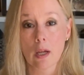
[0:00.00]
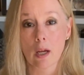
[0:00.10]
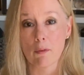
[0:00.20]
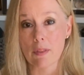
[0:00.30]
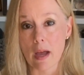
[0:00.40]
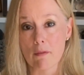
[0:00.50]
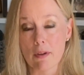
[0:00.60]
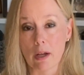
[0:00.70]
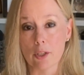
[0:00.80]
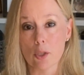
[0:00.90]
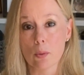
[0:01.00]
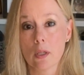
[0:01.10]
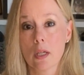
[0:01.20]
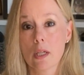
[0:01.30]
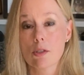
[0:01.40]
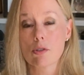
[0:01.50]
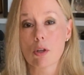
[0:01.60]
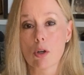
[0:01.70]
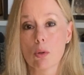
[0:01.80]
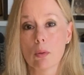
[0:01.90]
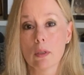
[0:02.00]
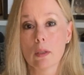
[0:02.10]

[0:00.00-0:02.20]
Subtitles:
of that value. So,